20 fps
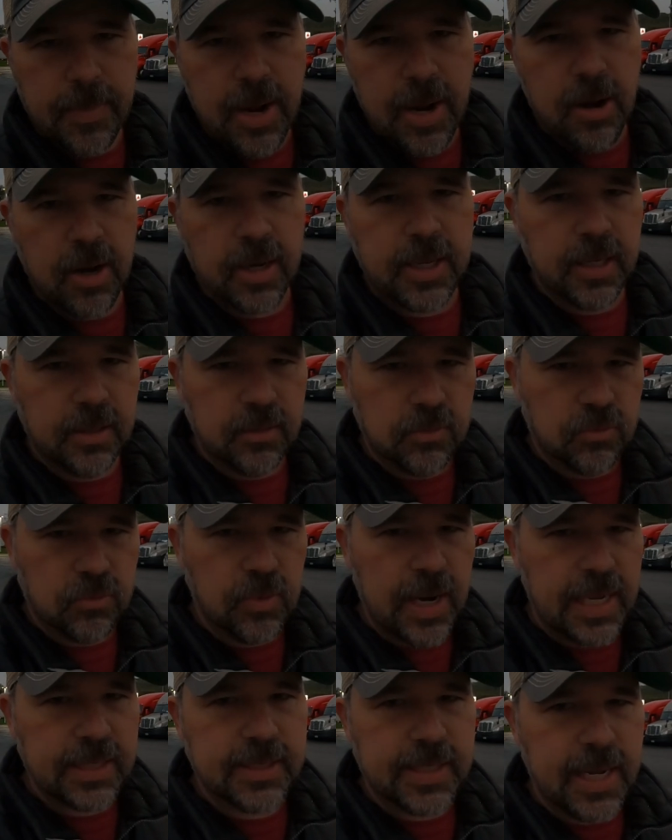an
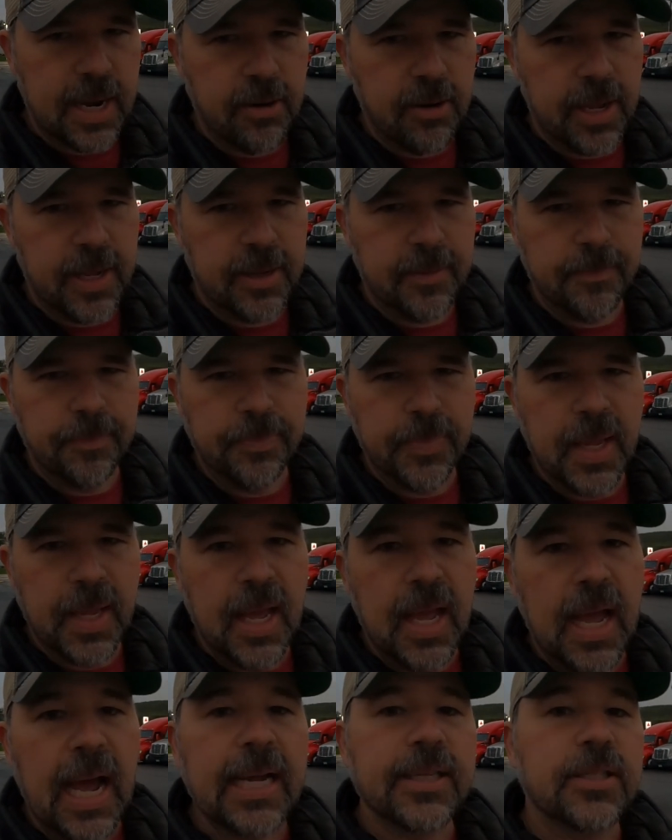American rest area,
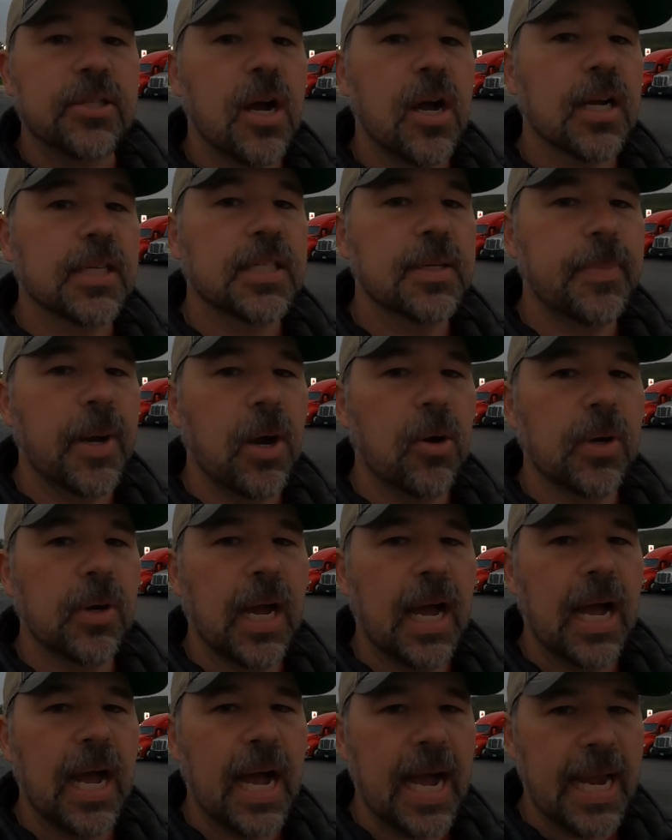I talked about
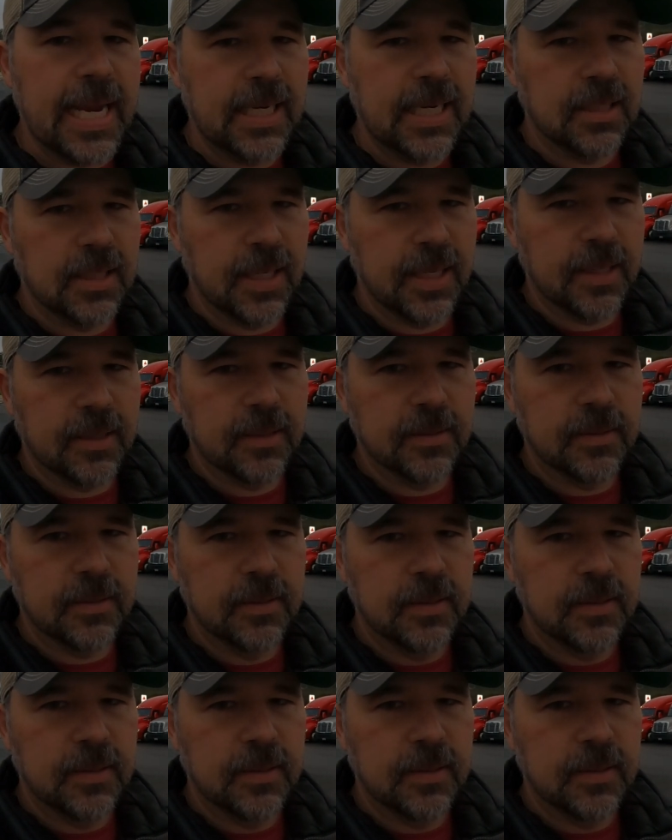idling.